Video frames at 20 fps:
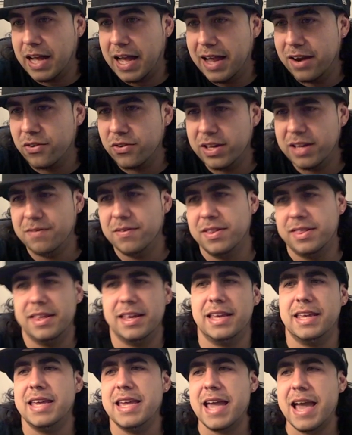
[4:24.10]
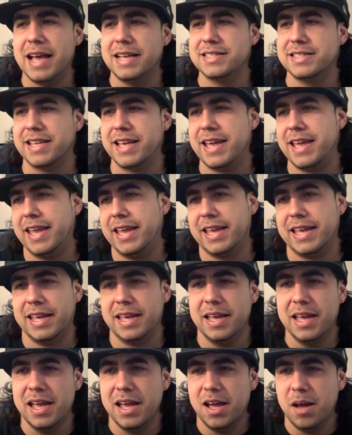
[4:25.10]
I don't even think he has like
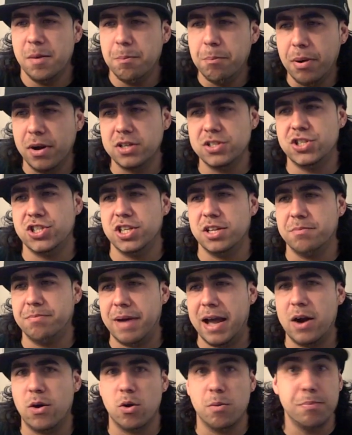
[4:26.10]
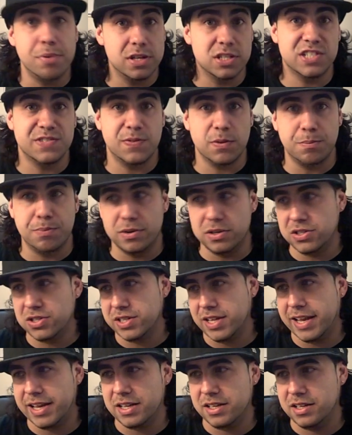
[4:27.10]
punching power, punch for punch,
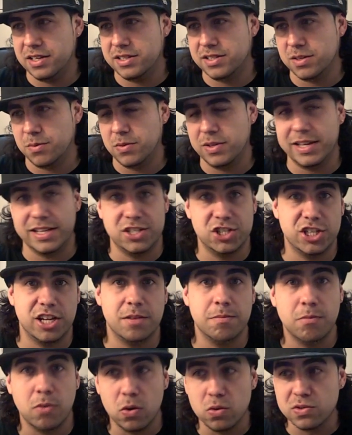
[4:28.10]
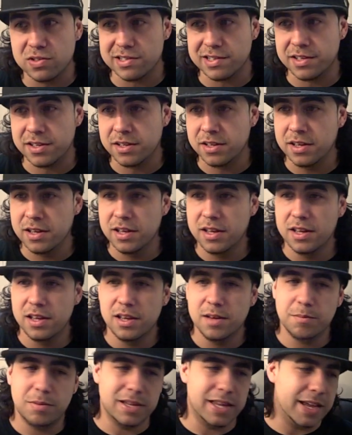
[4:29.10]
like someone like Shane Mosley.
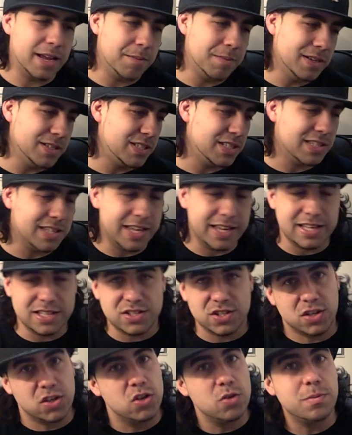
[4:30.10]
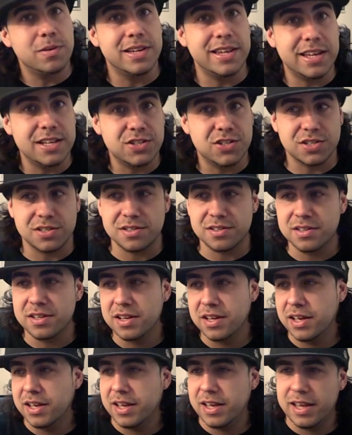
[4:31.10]
But like I mentioned, like, it's accumulation.
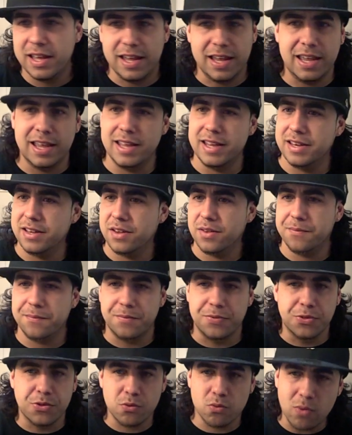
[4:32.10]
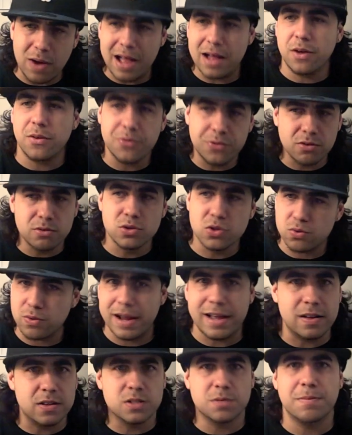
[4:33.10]
And throughout those
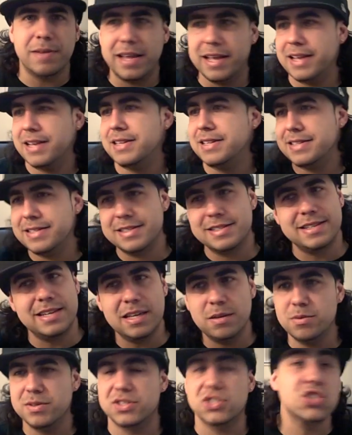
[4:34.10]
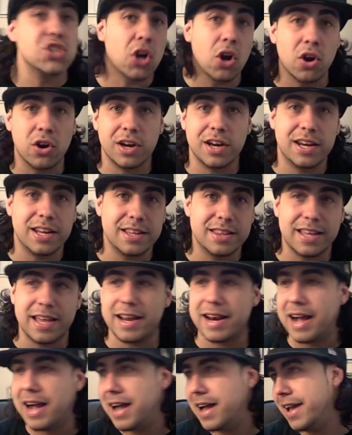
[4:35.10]
rounds, man, he was targeting
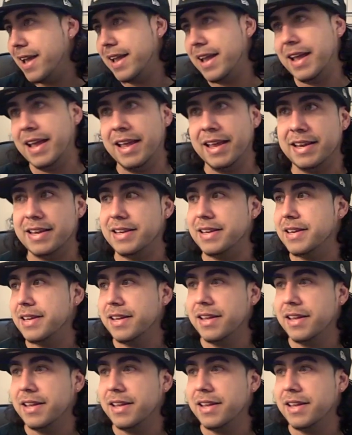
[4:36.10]
that eye, and